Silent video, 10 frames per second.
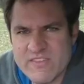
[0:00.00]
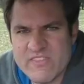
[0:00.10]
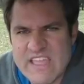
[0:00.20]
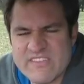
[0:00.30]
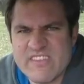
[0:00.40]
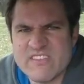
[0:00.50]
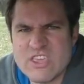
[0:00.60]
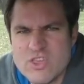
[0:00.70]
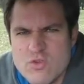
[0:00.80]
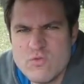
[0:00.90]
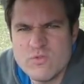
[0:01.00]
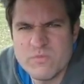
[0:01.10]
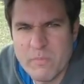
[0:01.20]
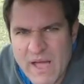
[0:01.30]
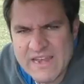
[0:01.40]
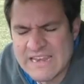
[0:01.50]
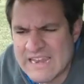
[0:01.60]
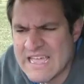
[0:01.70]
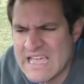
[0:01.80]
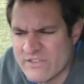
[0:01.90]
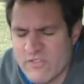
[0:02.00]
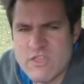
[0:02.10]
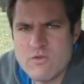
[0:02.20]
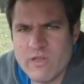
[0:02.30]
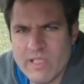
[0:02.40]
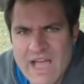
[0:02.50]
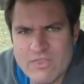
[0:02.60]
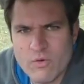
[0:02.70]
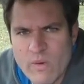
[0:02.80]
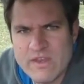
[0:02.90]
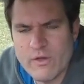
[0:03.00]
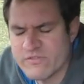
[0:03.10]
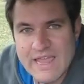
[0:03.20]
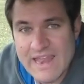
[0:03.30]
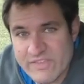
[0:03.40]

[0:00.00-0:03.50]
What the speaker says: but this thing has this huge button so that you can lock the windows.